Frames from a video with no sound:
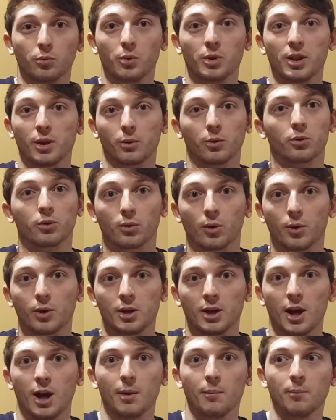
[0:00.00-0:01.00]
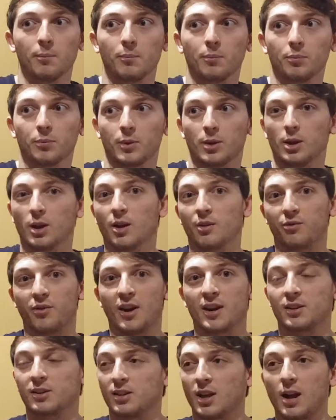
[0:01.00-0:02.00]
when they were growing up
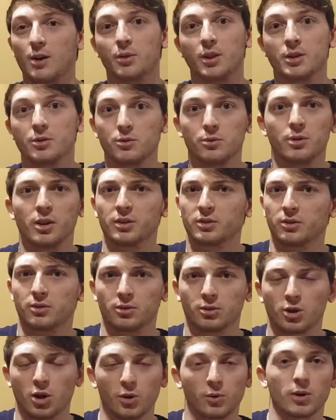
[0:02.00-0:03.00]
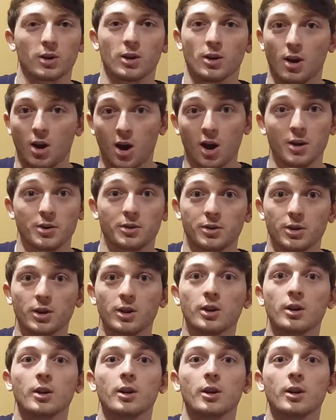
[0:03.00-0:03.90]
affects how they do this current hunt.